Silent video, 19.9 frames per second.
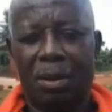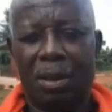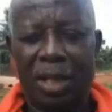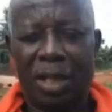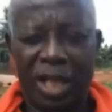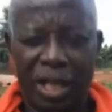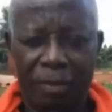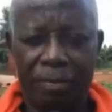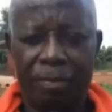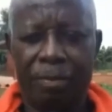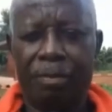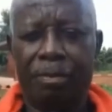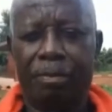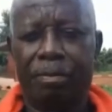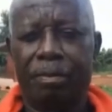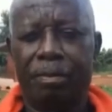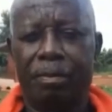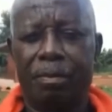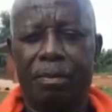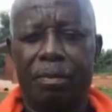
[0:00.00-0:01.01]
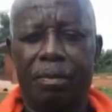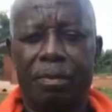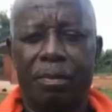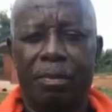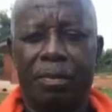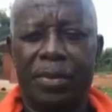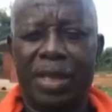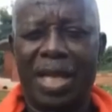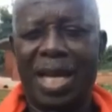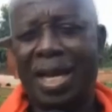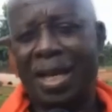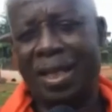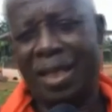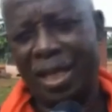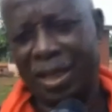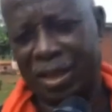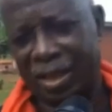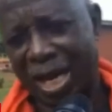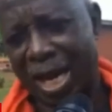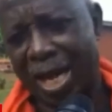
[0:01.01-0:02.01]
him and
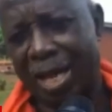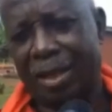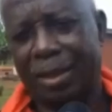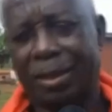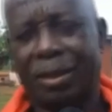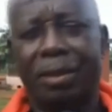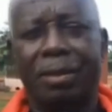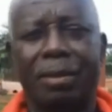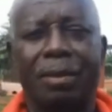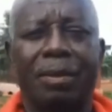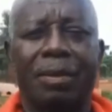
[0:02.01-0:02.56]
the child.